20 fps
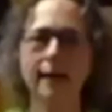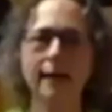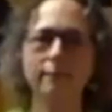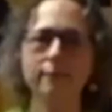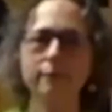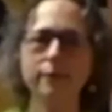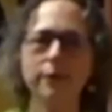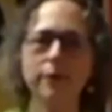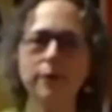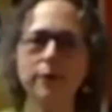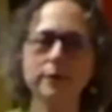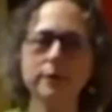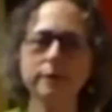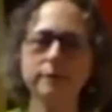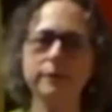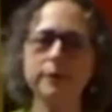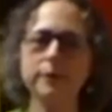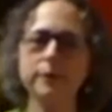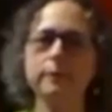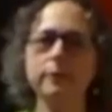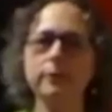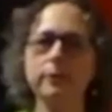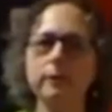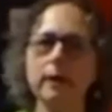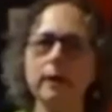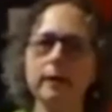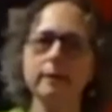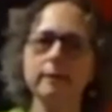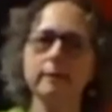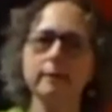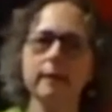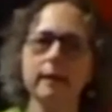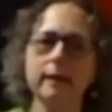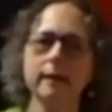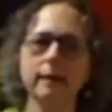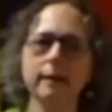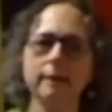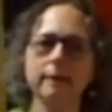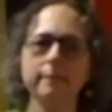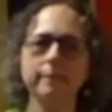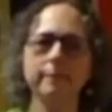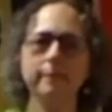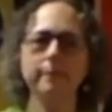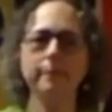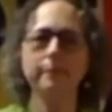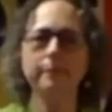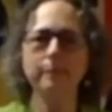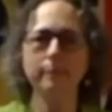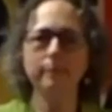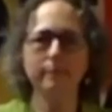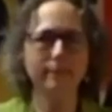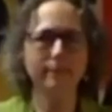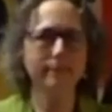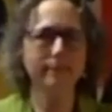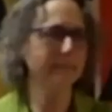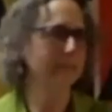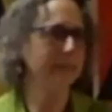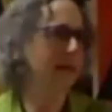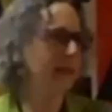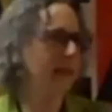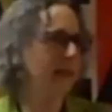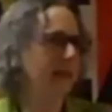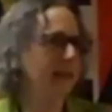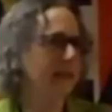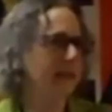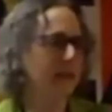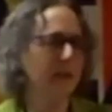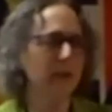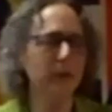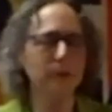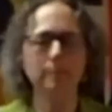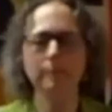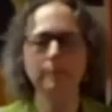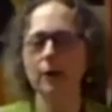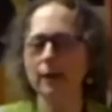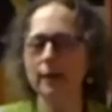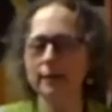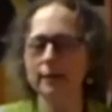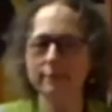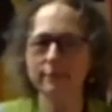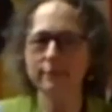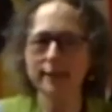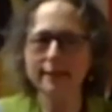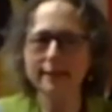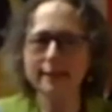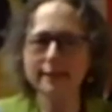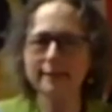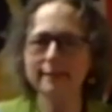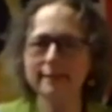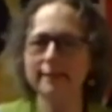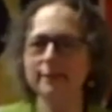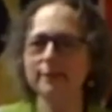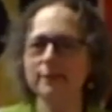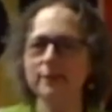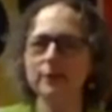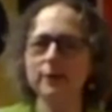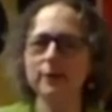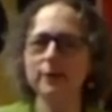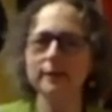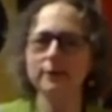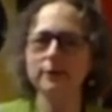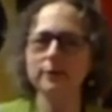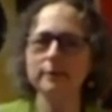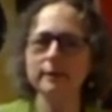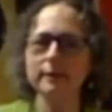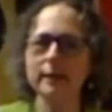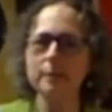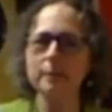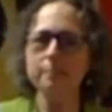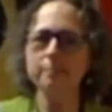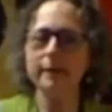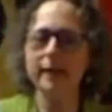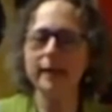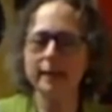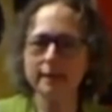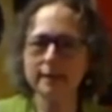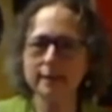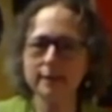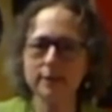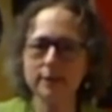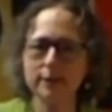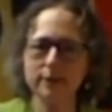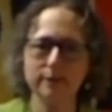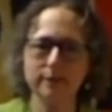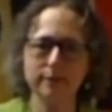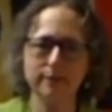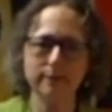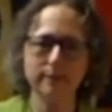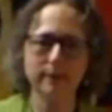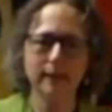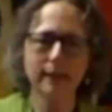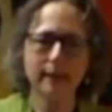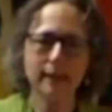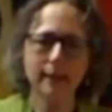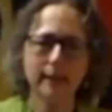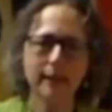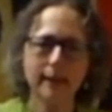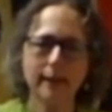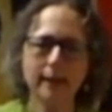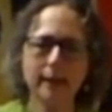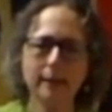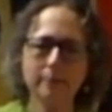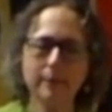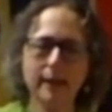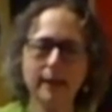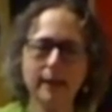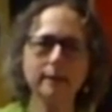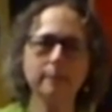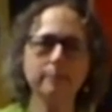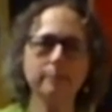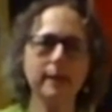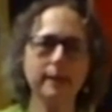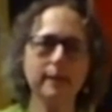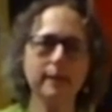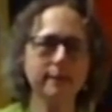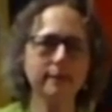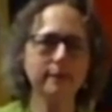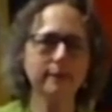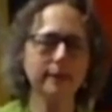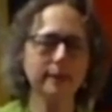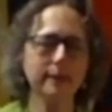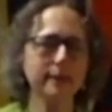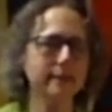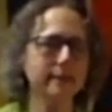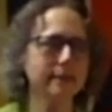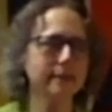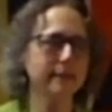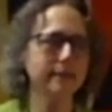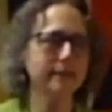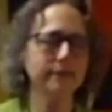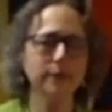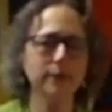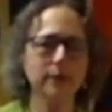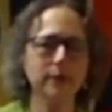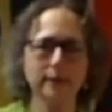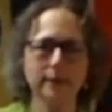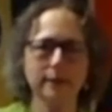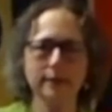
for those of you who are stuck at home, all of us who are doing our best to make the best of this difficult